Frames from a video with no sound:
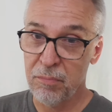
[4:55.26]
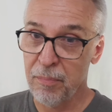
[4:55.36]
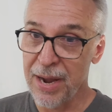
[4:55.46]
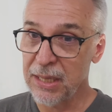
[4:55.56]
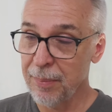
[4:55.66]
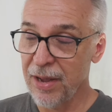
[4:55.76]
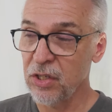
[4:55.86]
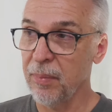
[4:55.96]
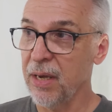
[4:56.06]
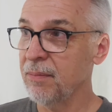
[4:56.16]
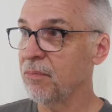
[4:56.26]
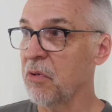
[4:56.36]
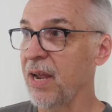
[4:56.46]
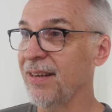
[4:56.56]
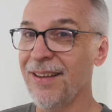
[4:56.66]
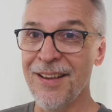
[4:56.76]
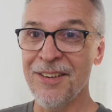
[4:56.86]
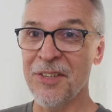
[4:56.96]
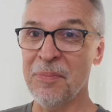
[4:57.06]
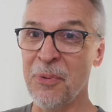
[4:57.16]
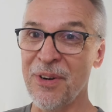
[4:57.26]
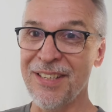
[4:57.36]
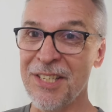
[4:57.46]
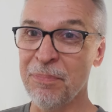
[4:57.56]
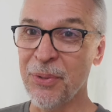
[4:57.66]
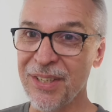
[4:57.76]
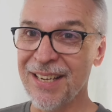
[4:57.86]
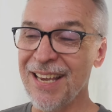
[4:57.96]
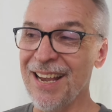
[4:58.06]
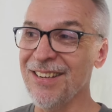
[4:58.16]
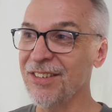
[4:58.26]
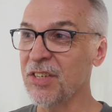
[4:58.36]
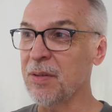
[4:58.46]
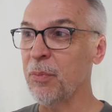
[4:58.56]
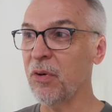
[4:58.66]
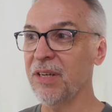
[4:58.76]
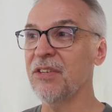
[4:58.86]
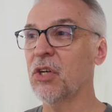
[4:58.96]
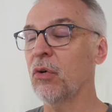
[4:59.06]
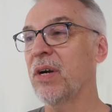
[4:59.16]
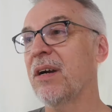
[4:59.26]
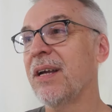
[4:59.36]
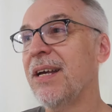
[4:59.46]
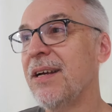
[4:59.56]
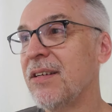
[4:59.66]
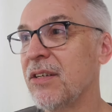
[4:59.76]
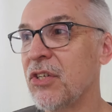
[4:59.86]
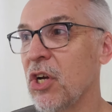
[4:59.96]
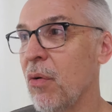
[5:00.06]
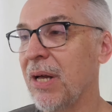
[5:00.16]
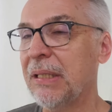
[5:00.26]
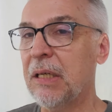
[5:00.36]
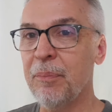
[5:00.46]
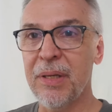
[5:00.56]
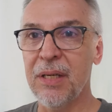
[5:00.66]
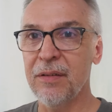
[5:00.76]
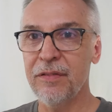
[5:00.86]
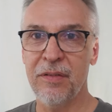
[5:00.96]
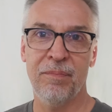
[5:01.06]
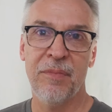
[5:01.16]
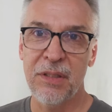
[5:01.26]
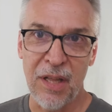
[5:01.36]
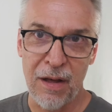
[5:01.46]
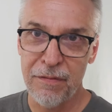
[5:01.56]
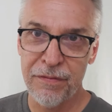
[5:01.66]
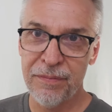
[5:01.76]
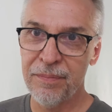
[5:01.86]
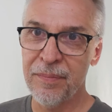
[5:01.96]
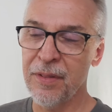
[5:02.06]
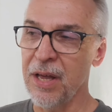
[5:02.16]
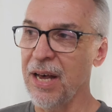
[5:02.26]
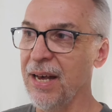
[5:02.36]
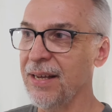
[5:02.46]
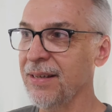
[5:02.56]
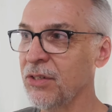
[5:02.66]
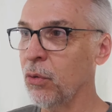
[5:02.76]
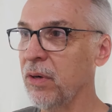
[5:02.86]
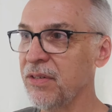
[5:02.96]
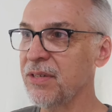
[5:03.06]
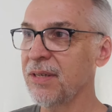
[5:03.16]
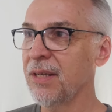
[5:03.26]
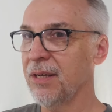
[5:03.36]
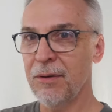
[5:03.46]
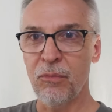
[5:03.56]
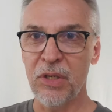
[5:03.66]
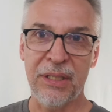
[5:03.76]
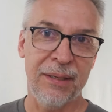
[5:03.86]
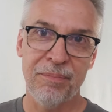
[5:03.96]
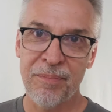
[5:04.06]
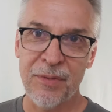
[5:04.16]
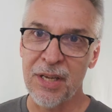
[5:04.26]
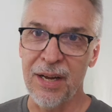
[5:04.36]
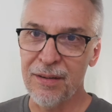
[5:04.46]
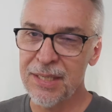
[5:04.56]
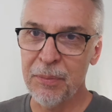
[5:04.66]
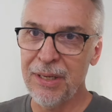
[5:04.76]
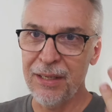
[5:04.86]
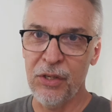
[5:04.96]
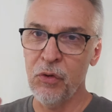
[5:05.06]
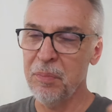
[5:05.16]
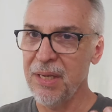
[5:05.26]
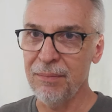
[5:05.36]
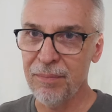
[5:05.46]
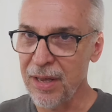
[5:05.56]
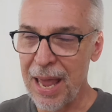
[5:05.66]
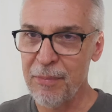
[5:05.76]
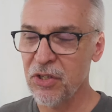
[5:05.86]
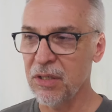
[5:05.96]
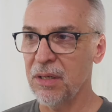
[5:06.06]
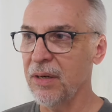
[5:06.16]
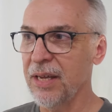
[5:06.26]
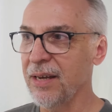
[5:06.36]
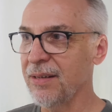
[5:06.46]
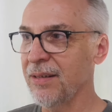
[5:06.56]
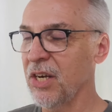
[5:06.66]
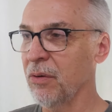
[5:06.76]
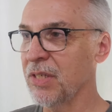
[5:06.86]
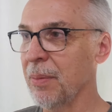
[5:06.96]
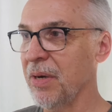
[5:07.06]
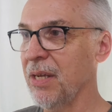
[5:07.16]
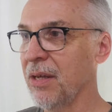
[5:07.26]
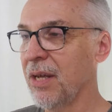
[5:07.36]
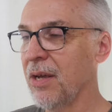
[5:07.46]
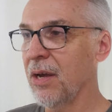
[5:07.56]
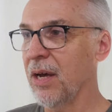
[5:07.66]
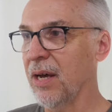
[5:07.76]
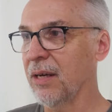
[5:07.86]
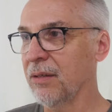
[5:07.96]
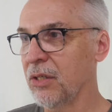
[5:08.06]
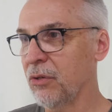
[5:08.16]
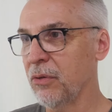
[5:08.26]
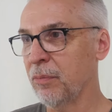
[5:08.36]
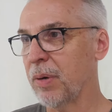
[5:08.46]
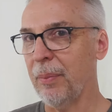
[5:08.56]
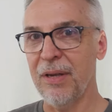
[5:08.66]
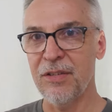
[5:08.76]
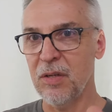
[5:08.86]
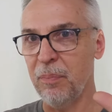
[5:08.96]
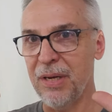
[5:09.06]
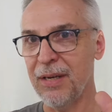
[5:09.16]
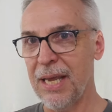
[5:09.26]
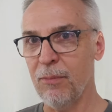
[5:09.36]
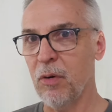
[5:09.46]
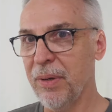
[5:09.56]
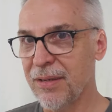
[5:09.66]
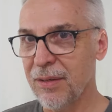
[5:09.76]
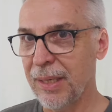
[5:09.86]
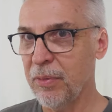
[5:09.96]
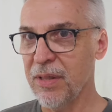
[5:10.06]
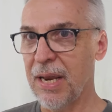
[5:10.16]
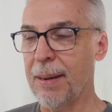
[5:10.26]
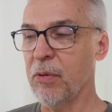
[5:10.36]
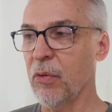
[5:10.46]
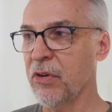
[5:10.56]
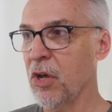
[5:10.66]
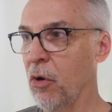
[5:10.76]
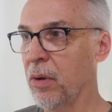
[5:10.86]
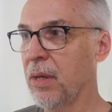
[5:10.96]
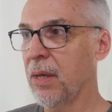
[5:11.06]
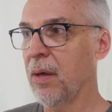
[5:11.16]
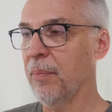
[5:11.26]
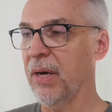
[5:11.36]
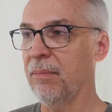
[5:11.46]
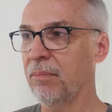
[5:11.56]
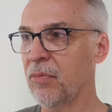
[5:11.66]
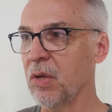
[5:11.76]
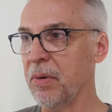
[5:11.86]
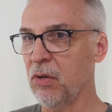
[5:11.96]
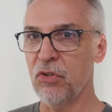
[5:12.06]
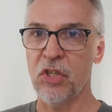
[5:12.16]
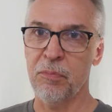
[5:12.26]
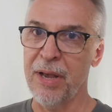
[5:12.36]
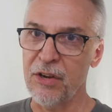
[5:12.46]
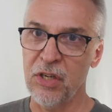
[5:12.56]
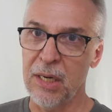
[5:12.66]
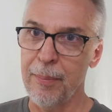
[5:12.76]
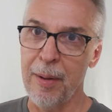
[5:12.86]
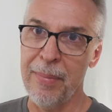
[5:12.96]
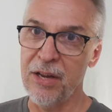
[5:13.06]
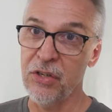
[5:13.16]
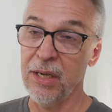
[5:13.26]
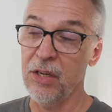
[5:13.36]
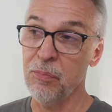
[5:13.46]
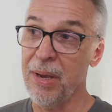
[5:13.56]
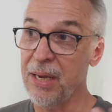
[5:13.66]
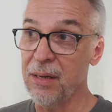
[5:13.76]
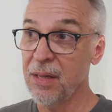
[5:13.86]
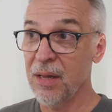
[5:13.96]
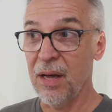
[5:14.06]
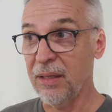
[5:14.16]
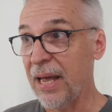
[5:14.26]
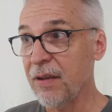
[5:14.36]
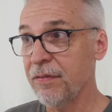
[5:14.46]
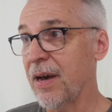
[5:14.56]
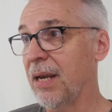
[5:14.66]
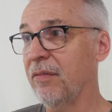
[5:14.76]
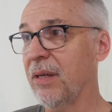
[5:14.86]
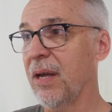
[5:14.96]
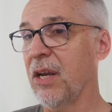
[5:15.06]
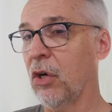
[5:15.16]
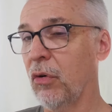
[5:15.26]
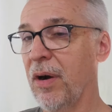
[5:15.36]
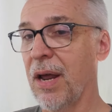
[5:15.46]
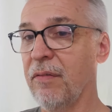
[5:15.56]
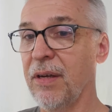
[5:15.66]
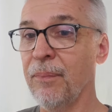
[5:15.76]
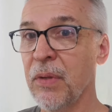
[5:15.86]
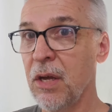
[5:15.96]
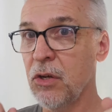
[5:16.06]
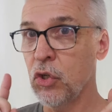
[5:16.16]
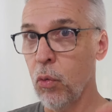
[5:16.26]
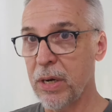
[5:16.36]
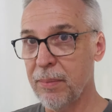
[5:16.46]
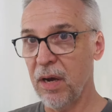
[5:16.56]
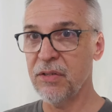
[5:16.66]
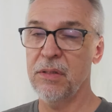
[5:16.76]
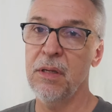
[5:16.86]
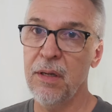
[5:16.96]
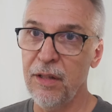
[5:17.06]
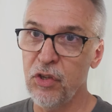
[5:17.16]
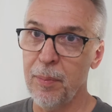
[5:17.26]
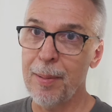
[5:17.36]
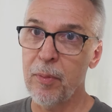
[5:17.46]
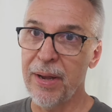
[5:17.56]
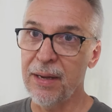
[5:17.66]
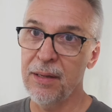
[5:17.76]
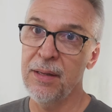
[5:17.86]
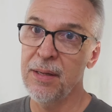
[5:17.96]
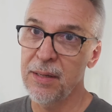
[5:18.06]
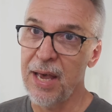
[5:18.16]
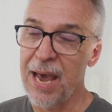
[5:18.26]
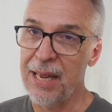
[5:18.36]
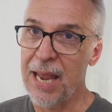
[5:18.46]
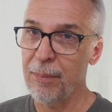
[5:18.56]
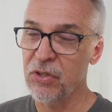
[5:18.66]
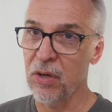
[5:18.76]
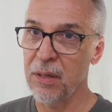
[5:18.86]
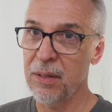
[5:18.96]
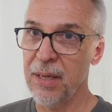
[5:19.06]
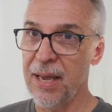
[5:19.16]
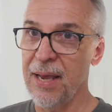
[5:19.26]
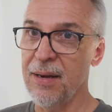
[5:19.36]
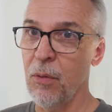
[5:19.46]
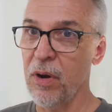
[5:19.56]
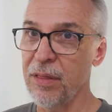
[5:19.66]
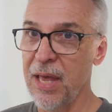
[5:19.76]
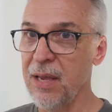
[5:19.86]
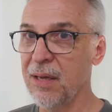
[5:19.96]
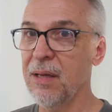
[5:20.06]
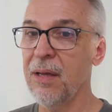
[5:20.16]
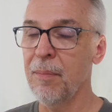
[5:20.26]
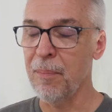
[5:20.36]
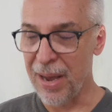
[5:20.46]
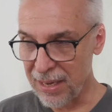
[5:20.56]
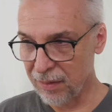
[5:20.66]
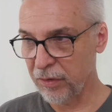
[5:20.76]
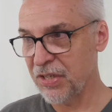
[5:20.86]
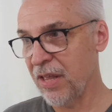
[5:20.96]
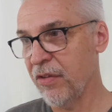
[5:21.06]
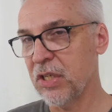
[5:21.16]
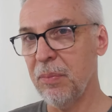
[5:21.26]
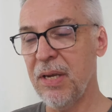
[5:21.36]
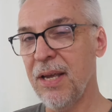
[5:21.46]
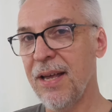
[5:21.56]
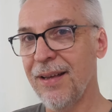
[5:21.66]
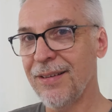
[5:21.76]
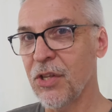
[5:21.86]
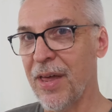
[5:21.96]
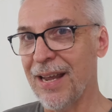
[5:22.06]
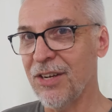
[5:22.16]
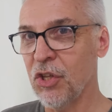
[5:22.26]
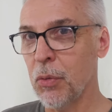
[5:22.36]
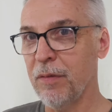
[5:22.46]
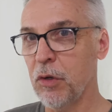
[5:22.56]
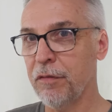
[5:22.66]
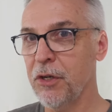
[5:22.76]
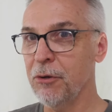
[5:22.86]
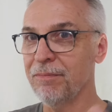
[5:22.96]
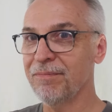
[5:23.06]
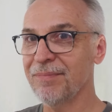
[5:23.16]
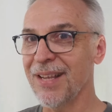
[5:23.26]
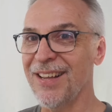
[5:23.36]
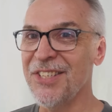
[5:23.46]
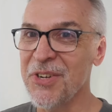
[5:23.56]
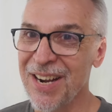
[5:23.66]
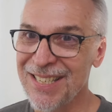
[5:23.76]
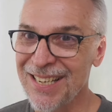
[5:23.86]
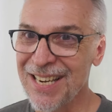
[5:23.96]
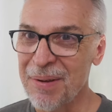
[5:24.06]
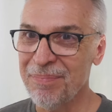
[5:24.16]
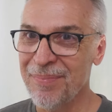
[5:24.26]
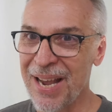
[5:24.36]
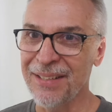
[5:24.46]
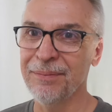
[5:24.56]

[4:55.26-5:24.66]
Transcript: Mike the Magic Man, right? To support his book and just to support his career, to show a little bit of love uh, towards really uh, someone like you and me, an amateur, uh, you know, somebody uh, who probably isn't a big name or a big celebrity that anyone would know, but somebody who's just passionate about magic and has made a life out of it and a career out of it. 20 bucks gets you the paperback at Amazon. And I want to thank Mike for sending this to me so that I could do the review for you. I'll see you guys next time. Bye.